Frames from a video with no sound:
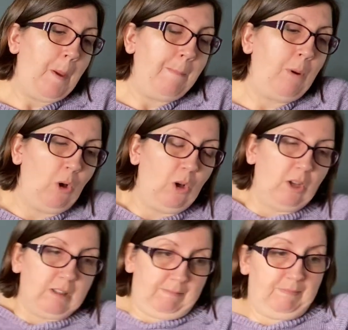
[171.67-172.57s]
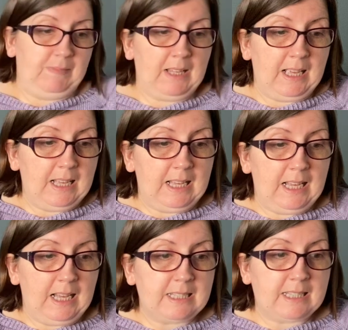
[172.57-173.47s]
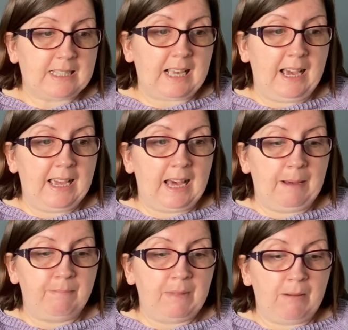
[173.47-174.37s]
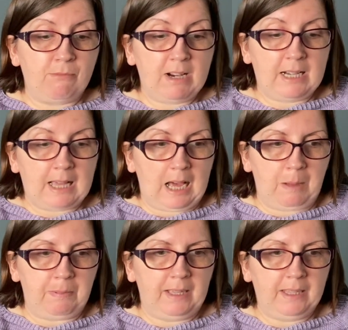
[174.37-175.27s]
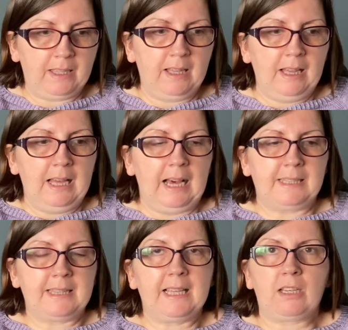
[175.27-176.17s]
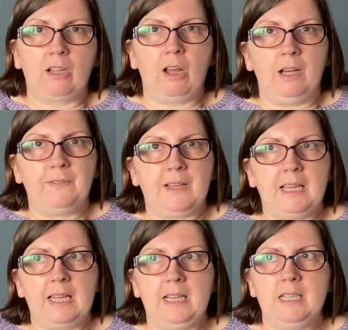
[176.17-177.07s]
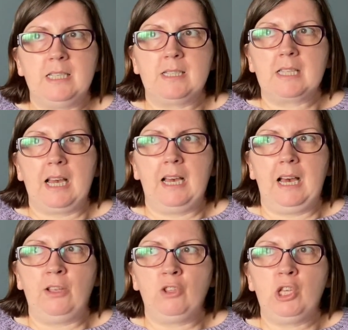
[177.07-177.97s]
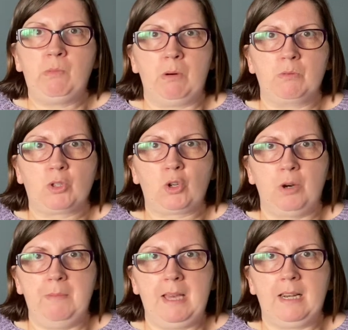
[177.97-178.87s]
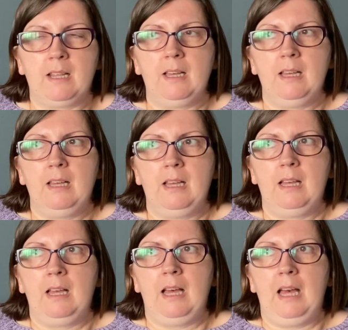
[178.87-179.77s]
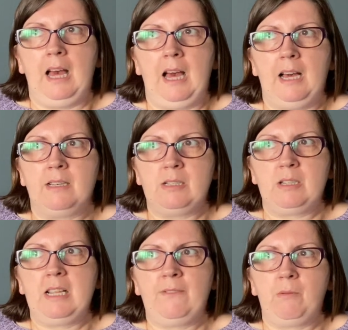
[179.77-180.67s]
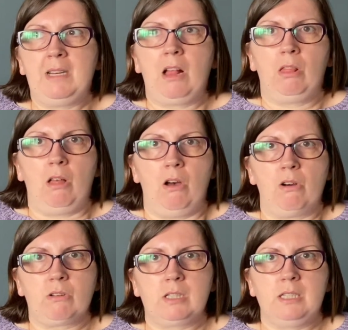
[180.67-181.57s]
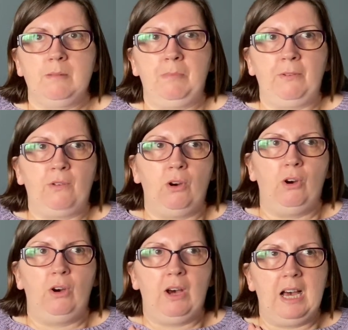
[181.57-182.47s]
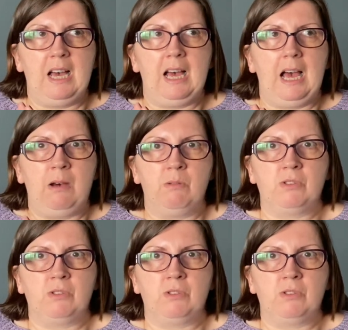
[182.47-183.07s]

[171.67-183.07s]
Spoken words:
but as I say, I'm really happy. I think a lot of it is I knew what was coming, and even when it locked before, I was